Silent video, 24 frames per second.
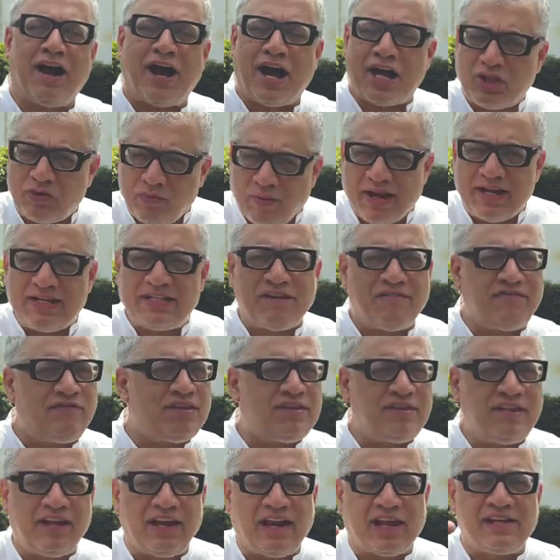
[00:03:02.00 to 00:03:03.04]
Otherwise,
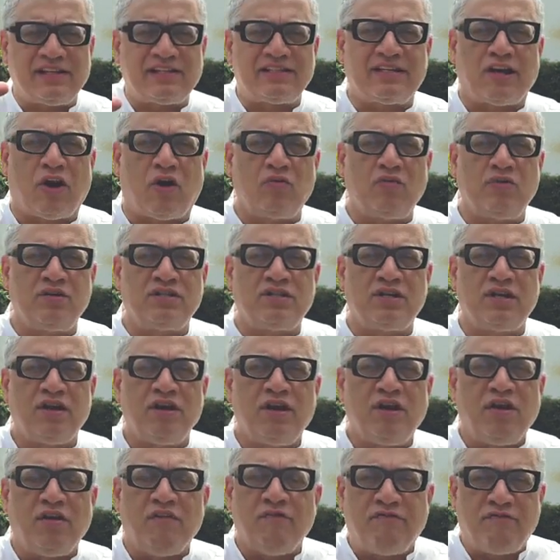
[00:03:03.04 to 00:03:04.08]
everything else sounds
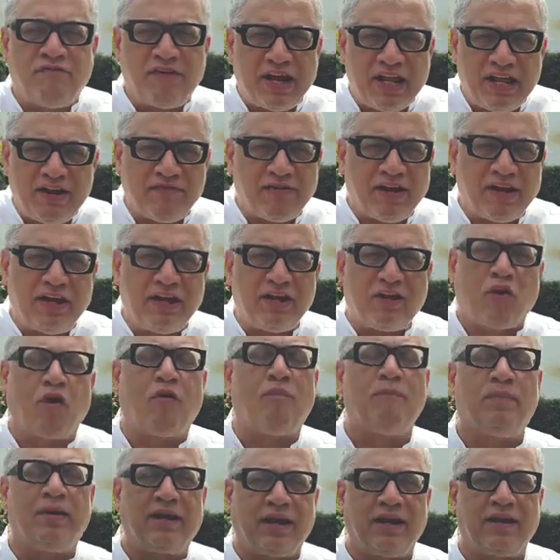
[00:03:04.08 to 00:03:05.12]
very, very
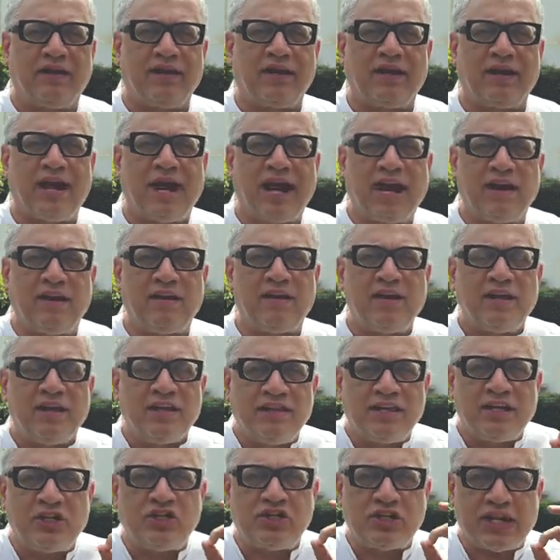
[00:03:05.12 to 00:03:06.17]
complicated. And
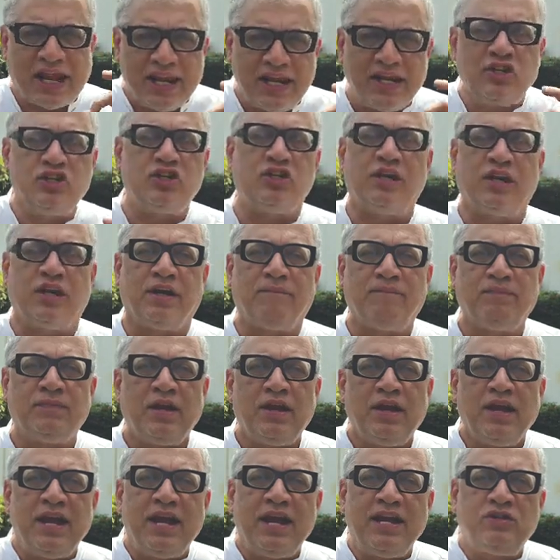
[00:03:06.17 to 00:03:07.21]
the challenge here
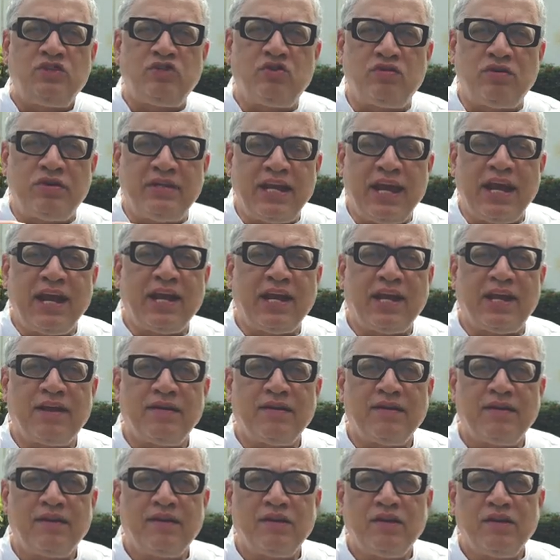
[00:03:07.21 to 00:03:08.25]
is to
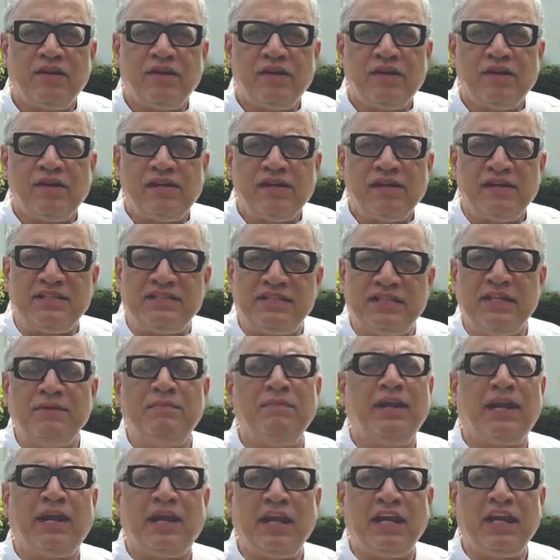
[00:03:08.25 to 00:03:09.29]
take
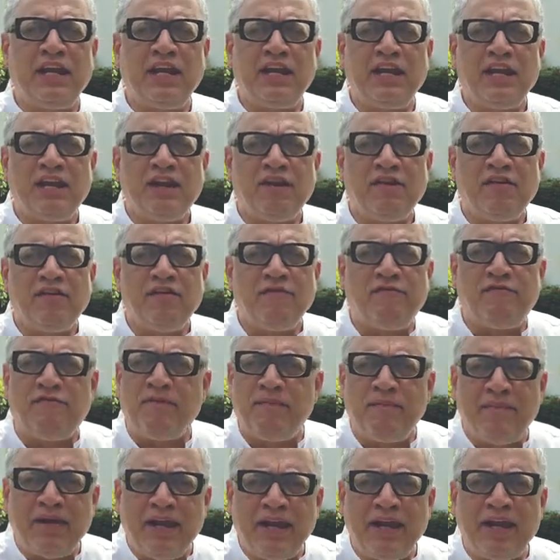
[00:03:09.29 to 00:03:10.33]
seemingly
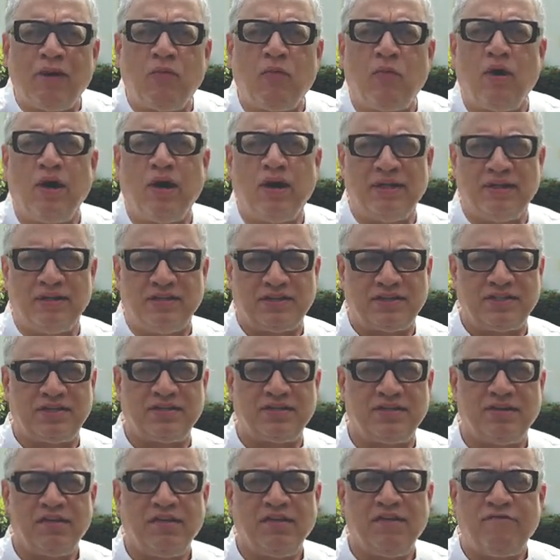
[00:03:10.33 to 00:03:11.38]
familiar
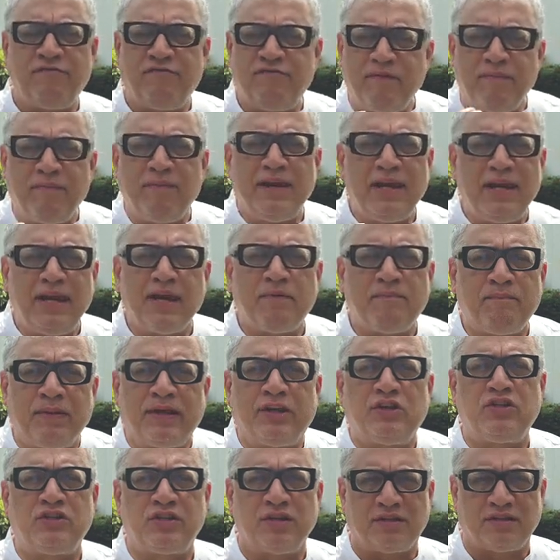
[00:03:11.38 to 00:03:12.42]
words, familiar
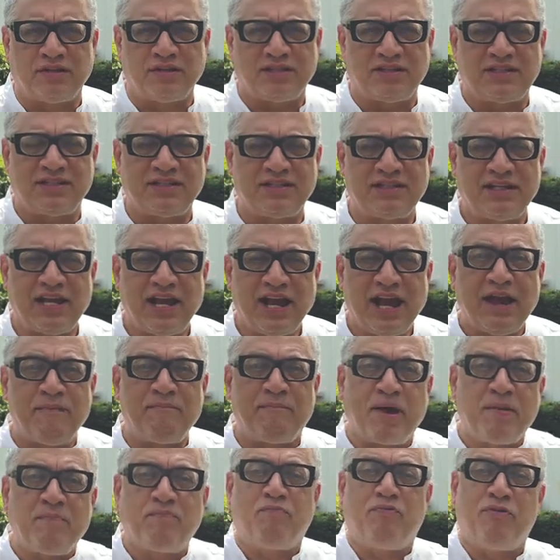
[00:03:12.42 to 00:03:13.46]
pictures,
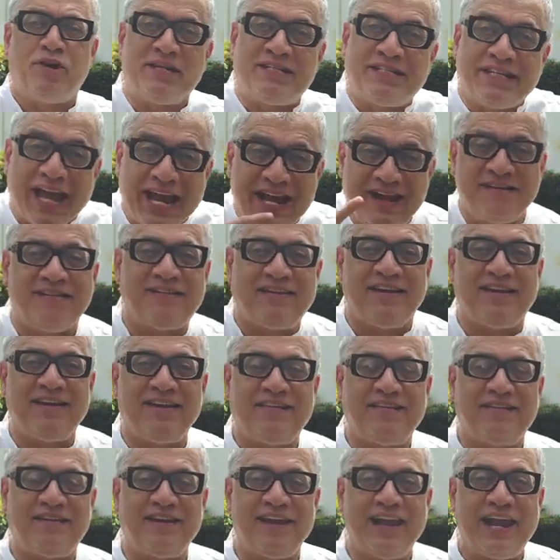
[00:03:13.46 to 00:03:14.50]
but present
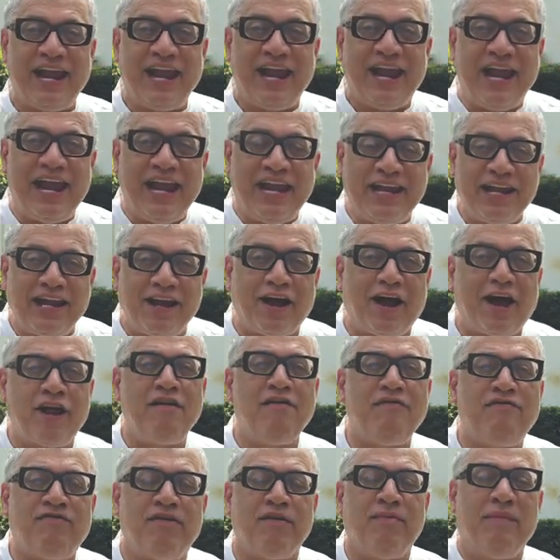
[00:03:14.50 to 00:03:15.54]
it in an
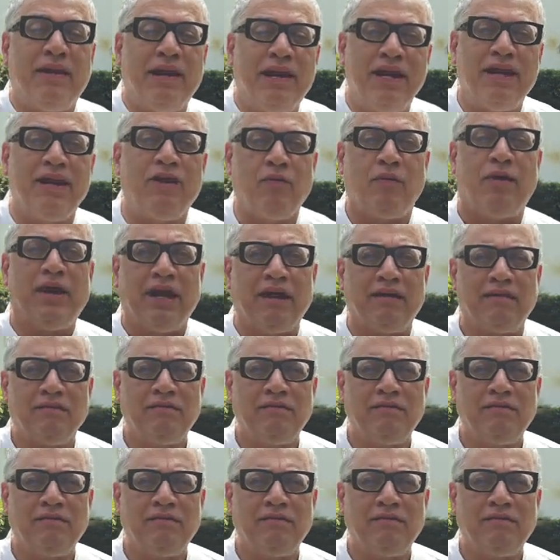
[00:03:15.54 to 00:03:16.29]
unfamiliar way.